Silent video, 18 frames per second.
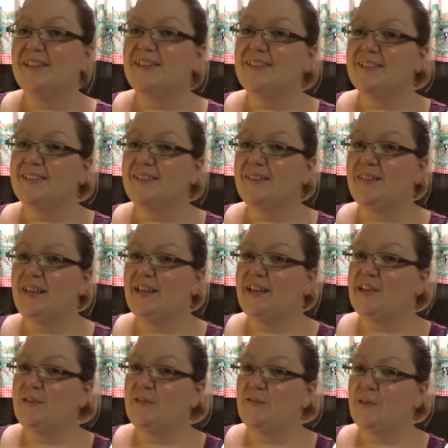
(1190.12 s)
So
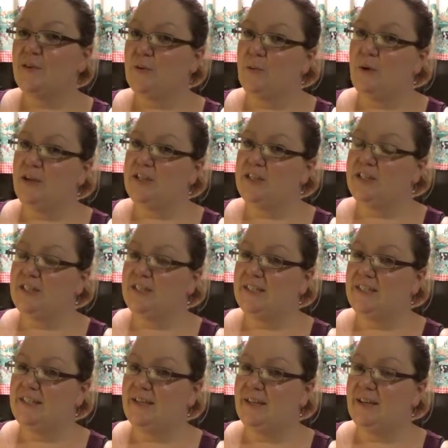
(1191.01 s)
thank you for
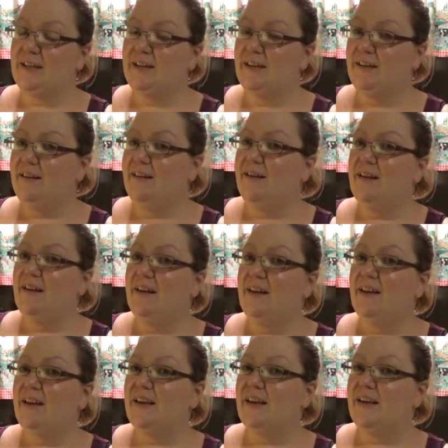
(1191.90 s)
watching tonight,
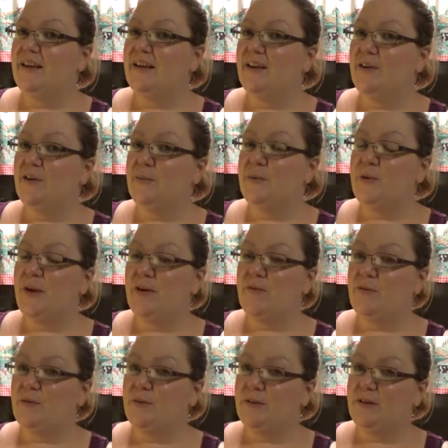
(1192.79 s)
and I hope you
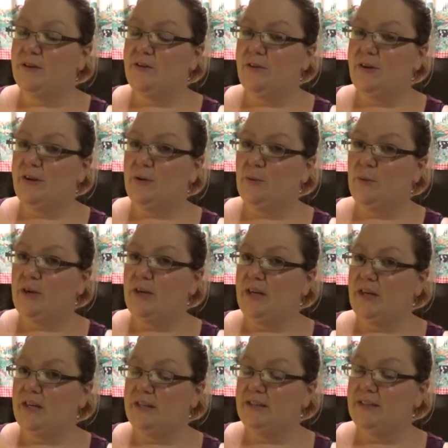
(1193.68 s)
have a really great
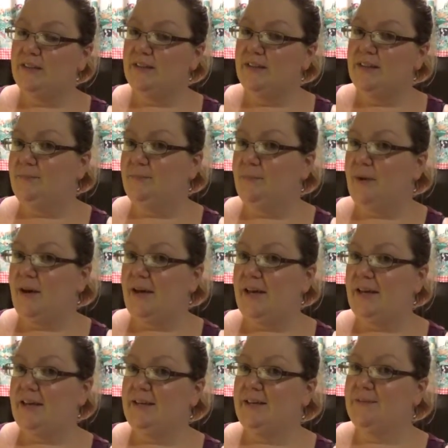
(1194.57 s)
weekend.
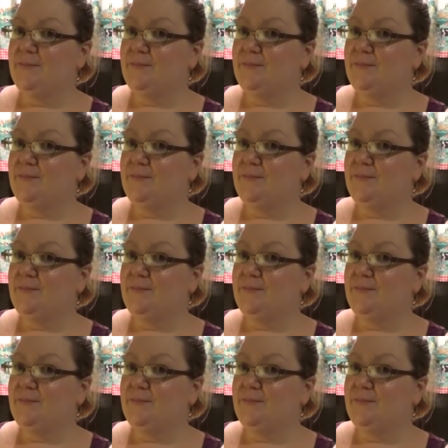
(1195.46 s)
Bye!